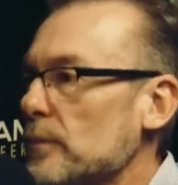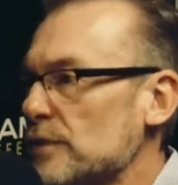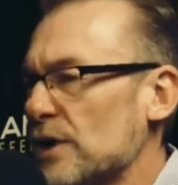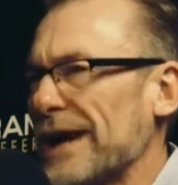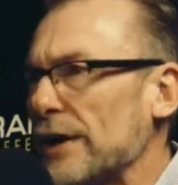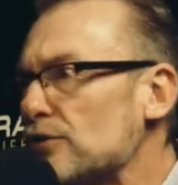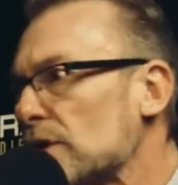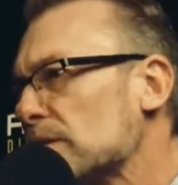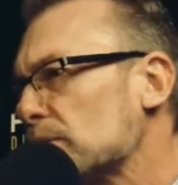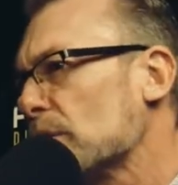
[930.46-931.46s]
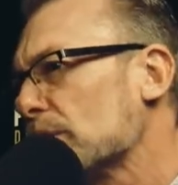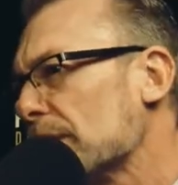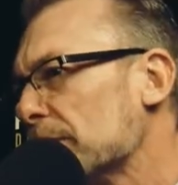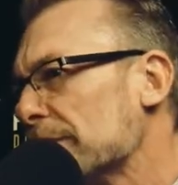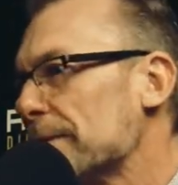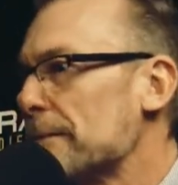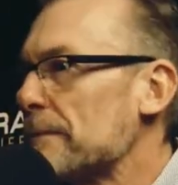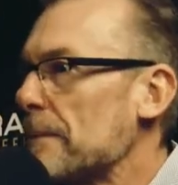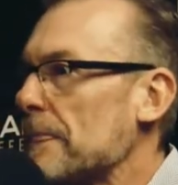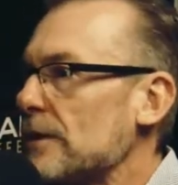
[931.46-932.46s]
geriatric program
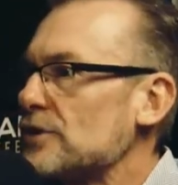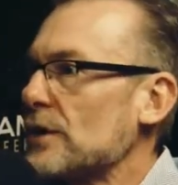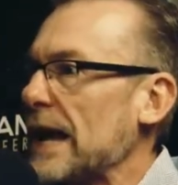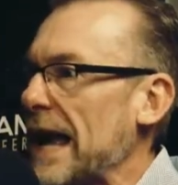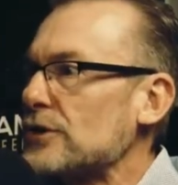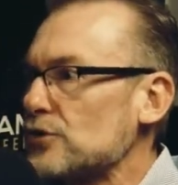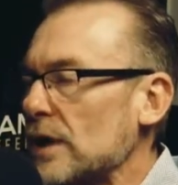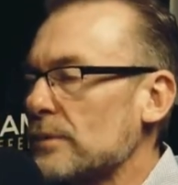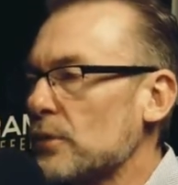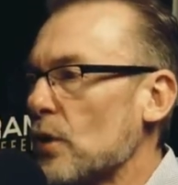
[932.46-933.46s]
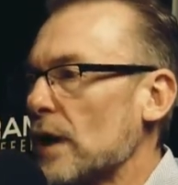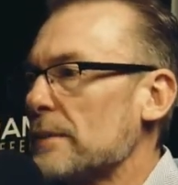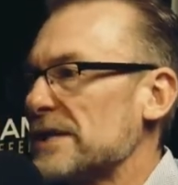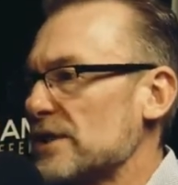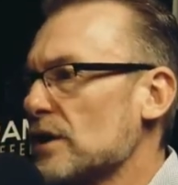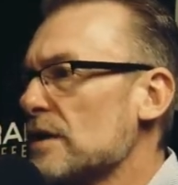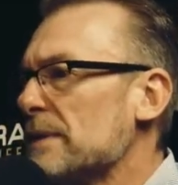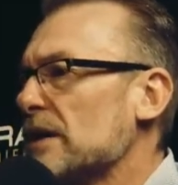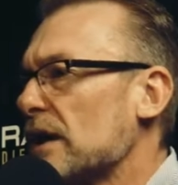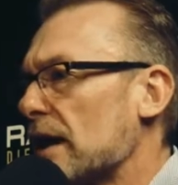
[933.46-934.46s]
geriatric yeah geriatric program is there going to
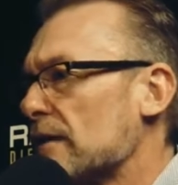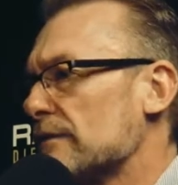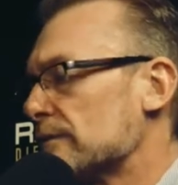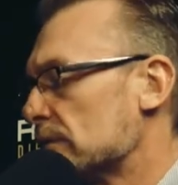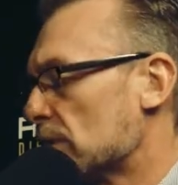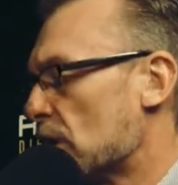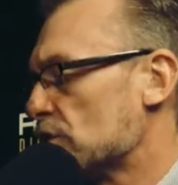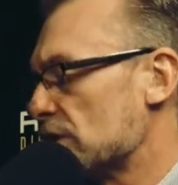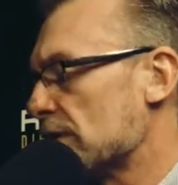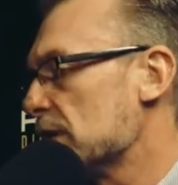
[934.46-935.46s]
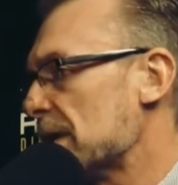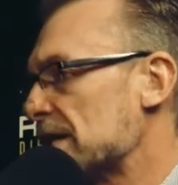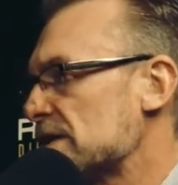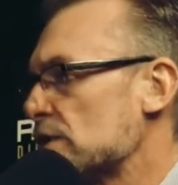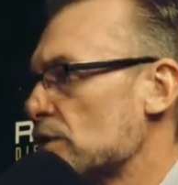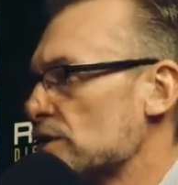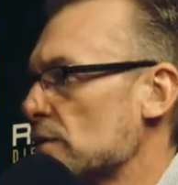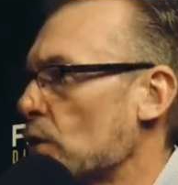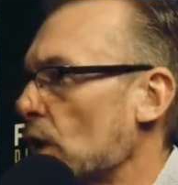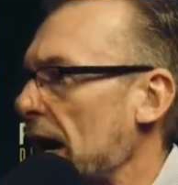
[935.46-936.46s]
be a lot of longevity medicine or is
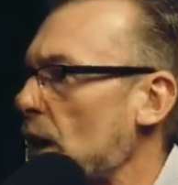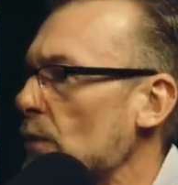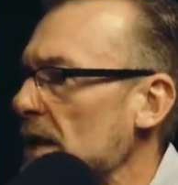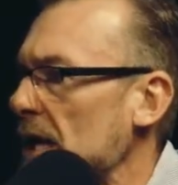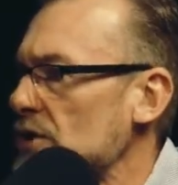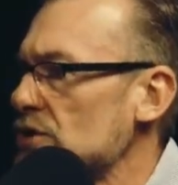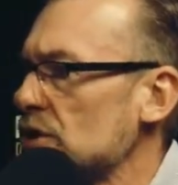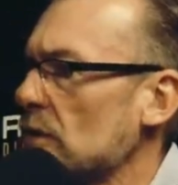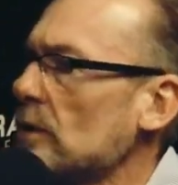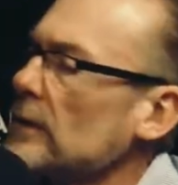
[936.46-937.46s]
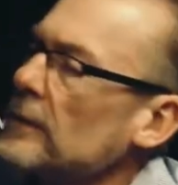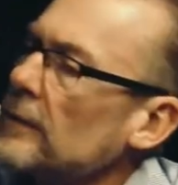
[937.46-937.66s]
it more how we age in general